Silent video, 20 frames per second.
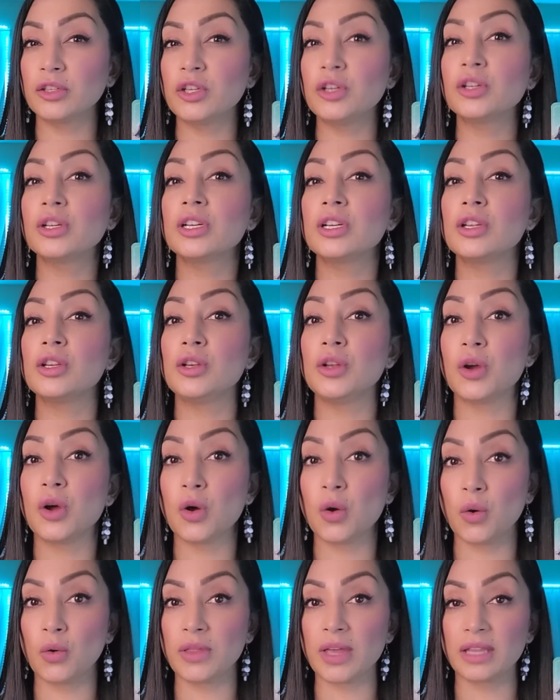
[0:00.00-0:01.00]
You're going to
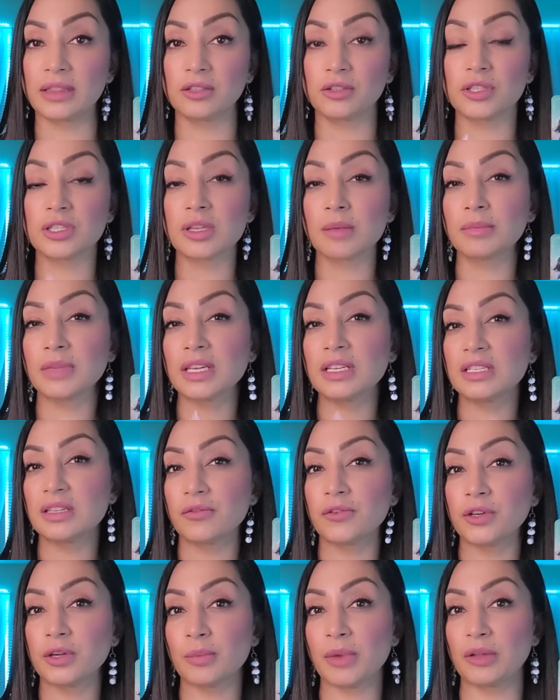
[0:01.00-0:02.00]
know that there's something
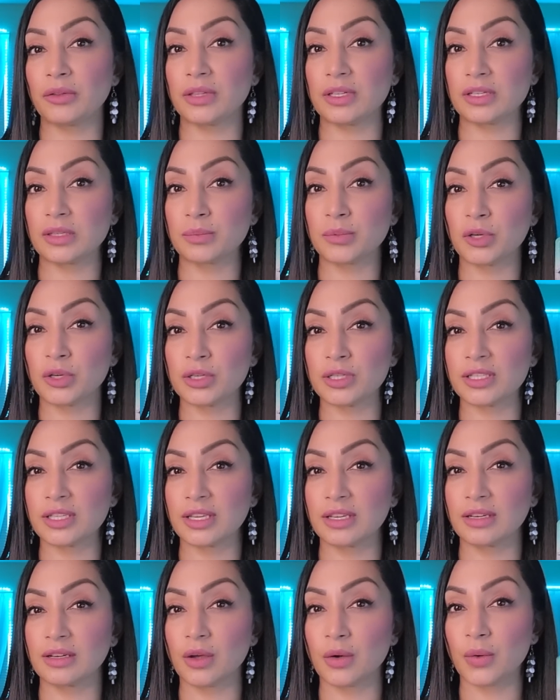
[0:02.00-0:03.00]
different about this
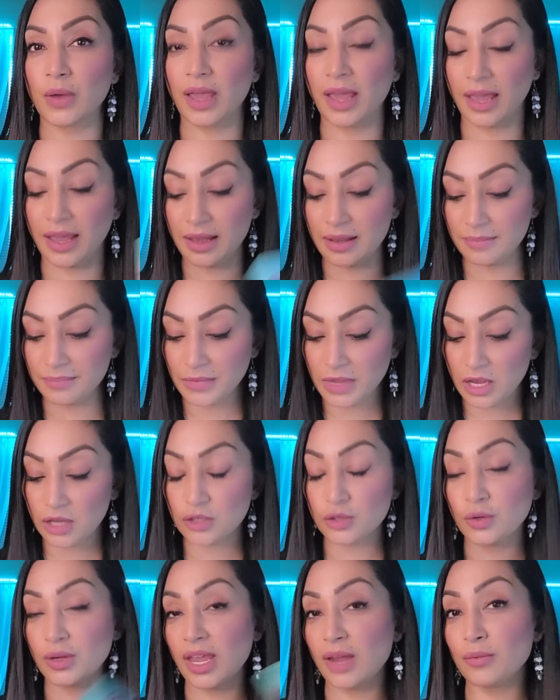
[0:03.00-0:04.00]
person. Okay.
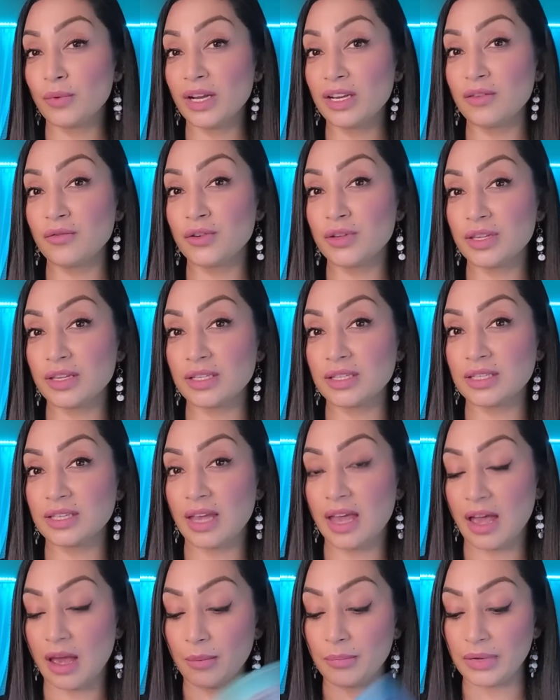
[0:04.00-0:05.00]
So get ready for this to
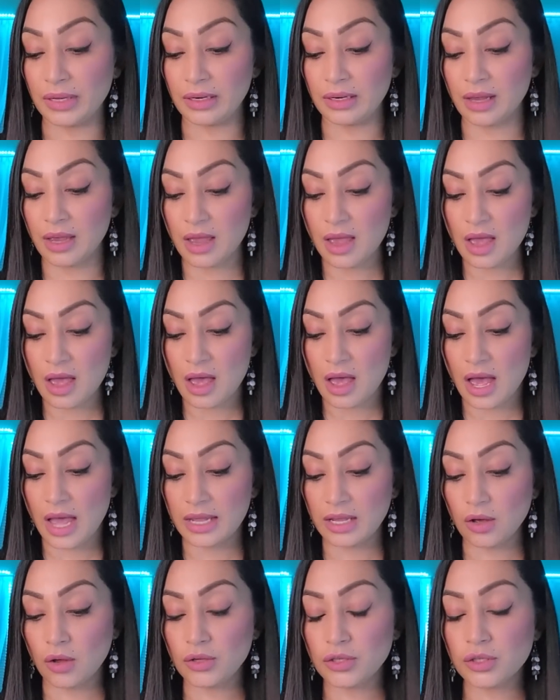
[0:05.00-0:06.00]
happen.
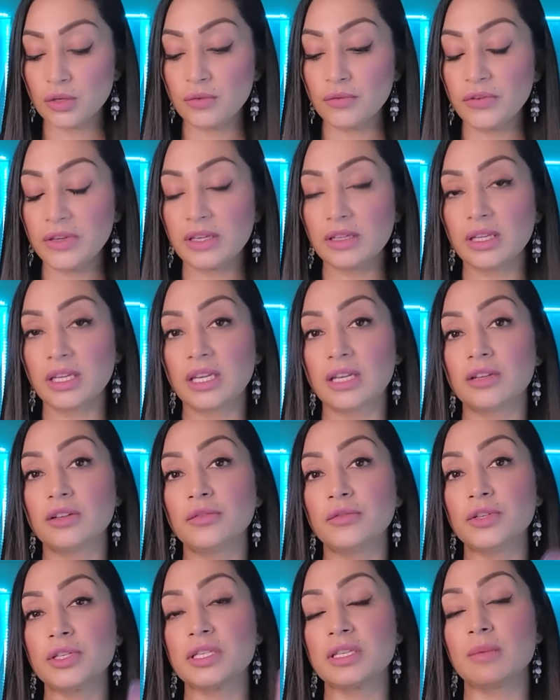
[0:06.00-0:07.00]
I also feel here
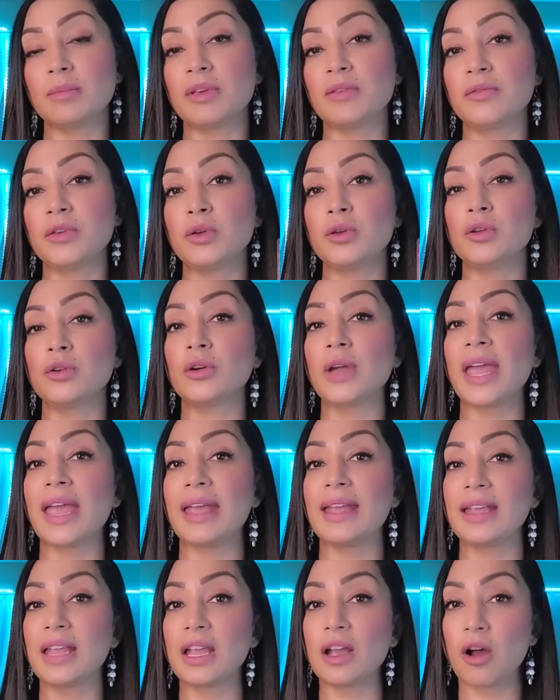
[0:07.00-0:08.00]
for some of you, you're
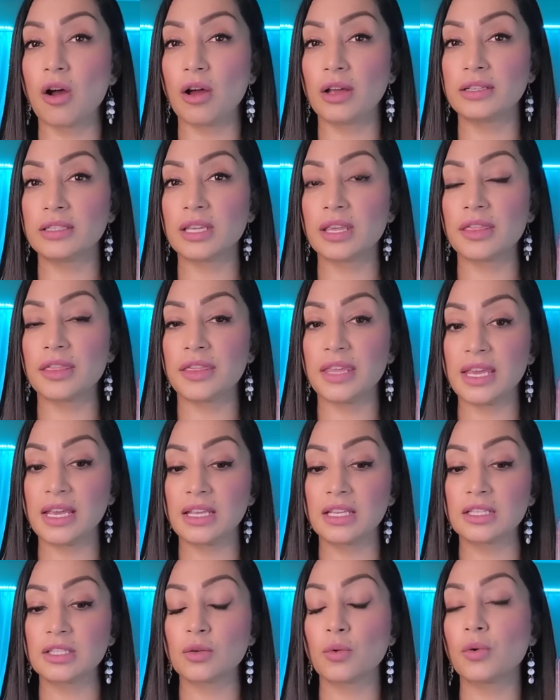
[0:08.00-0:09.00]
hanging on to
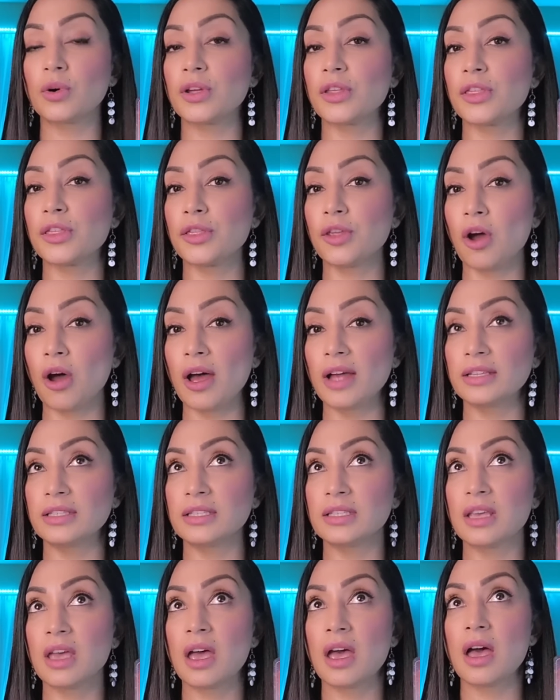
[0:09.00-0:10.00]
things or
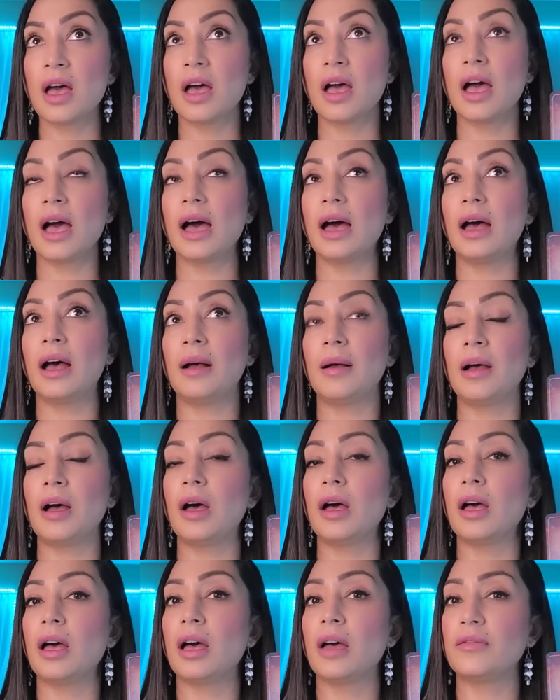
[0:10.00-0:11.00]
thoughts uh,
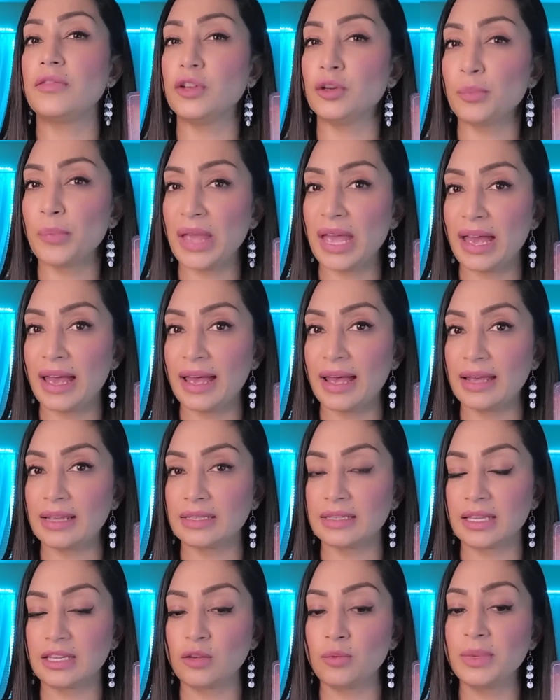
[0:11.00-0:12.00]
of your
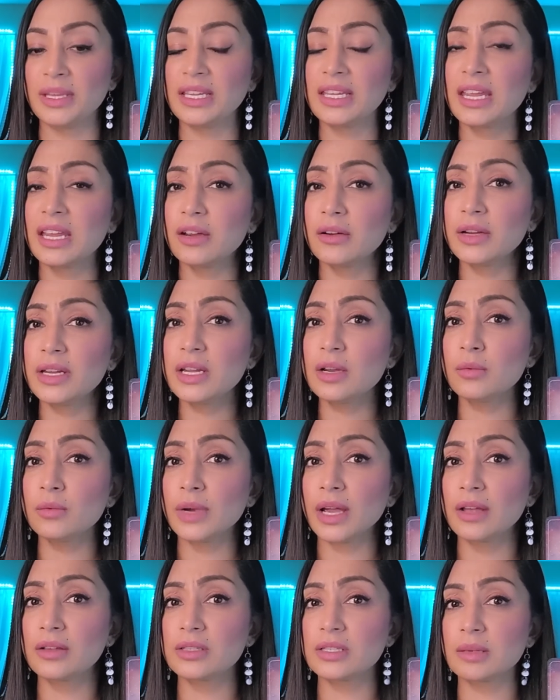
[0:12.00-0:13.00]
past and you've been carrying
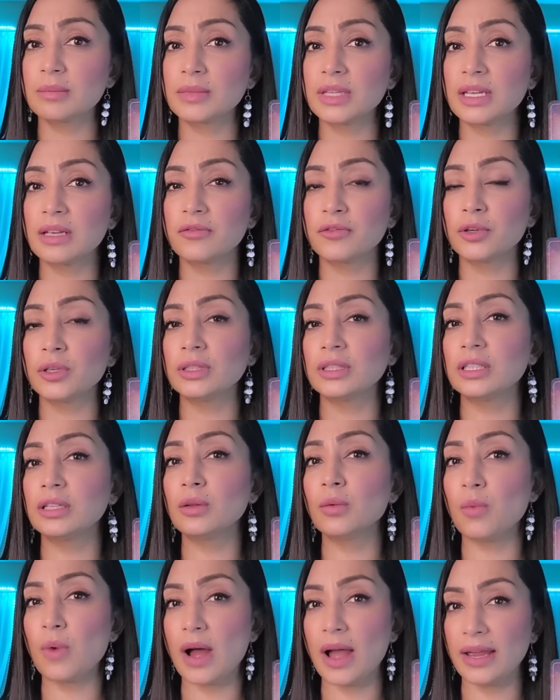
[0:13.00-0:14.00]
around something for a
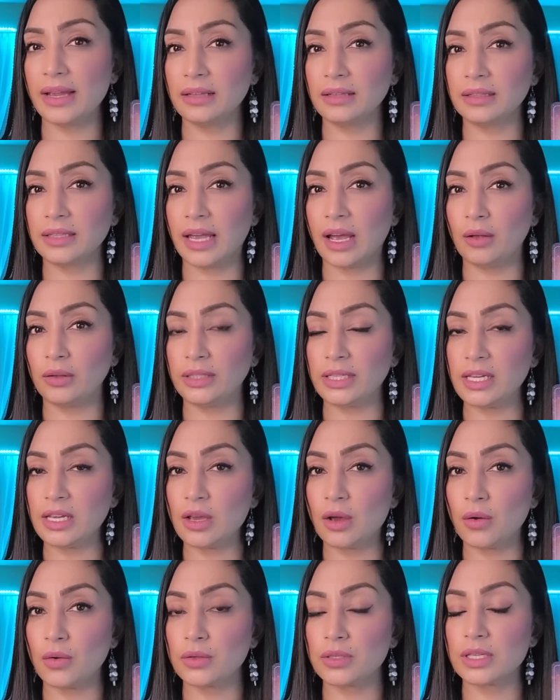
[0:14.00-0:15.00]
little while now,
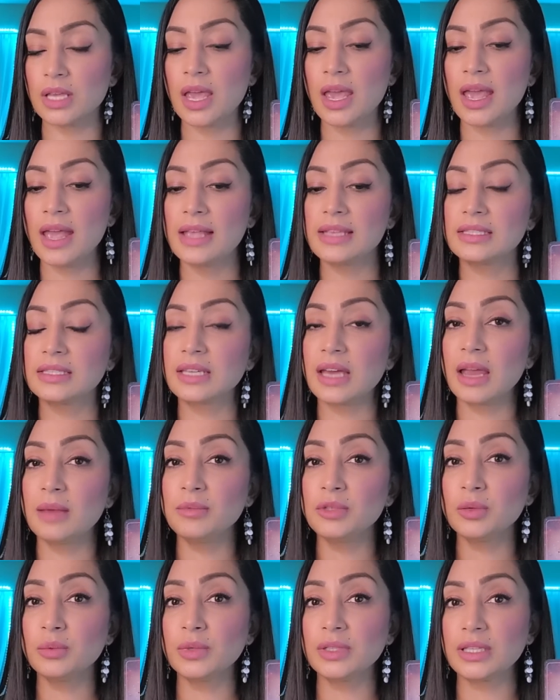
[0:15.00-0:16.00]
Leos. It's time
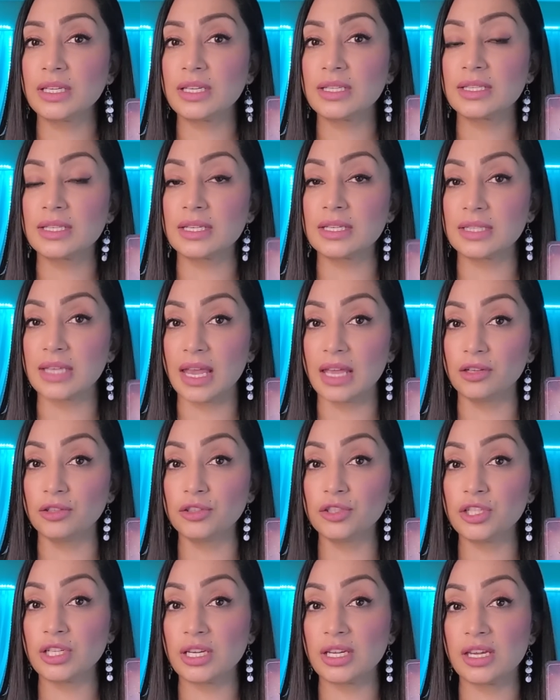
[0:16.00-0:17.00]
to release this
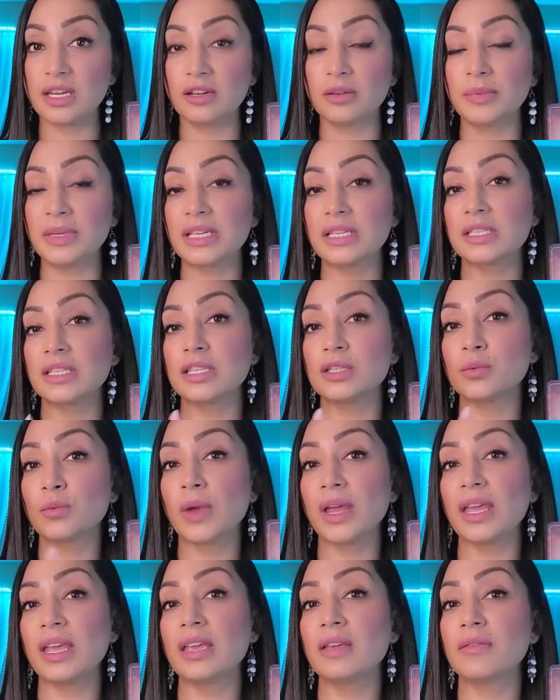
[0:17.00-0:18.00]
energy here because it's
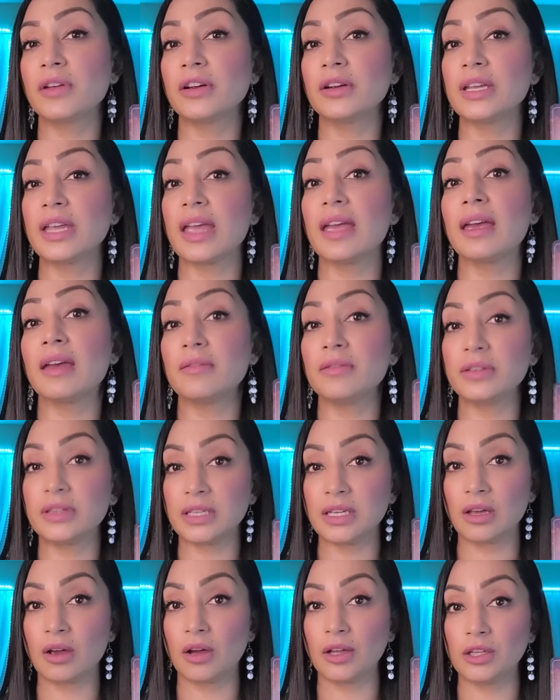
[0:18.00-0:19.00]
weighing very
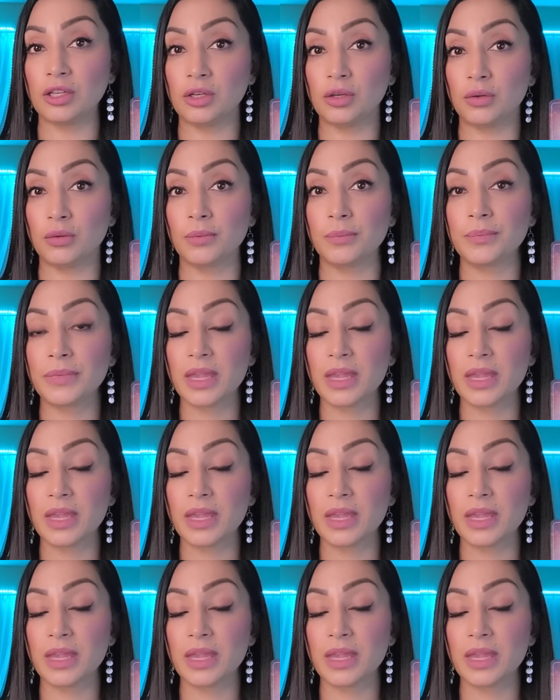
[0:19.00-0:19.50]
heavily on you.